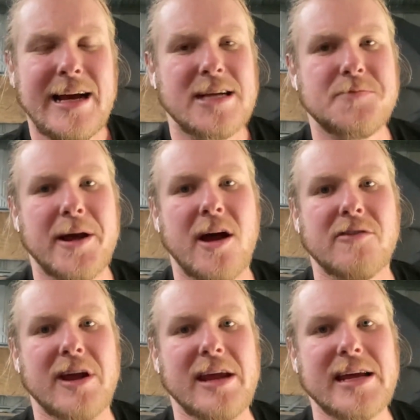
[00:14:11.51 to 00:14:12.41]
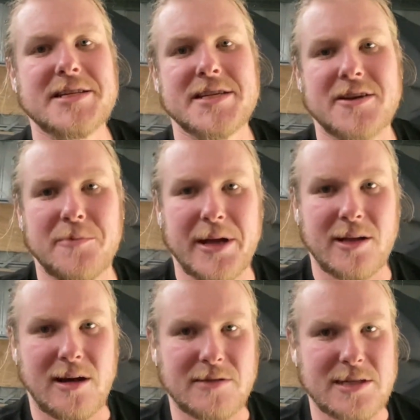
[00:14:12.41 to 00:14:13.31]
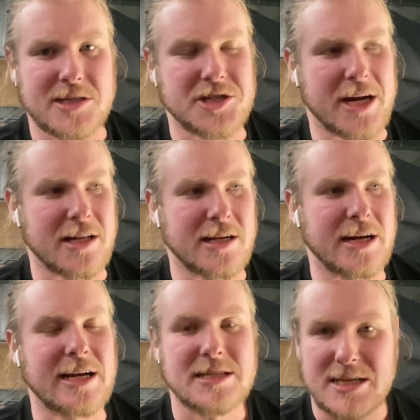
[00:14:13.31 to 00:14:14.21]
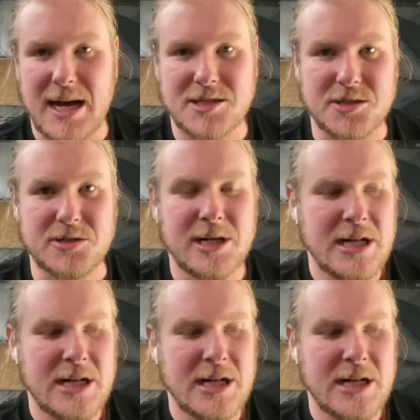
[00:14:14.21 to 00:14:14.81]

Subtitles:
It's been over a year since I've been live on this channel, and I'm going to start to